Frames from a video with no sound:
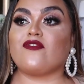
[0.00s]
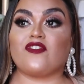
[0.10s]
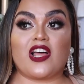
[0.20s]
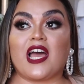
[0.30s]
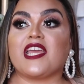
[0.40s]

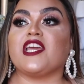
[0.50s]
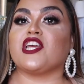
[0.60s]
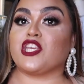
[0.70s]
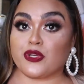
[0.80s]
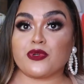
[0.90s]

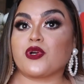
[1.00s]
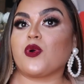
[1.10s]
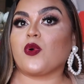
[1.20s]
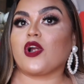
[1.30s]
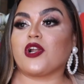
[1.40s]
flying
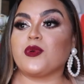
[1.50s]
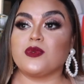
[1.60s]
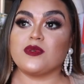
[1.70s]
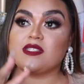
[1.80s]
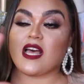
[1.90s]
unicorn
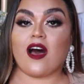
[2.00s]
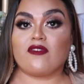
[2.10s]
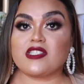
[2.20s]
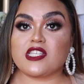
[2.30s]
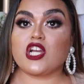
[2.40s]
who's
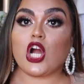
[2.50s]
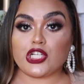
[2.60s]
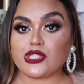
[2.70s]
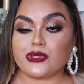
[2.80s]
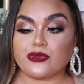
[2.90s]
obviously
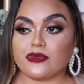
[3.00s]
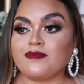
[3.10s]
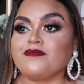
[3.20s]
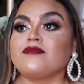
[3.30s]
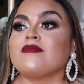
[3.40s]
cartoon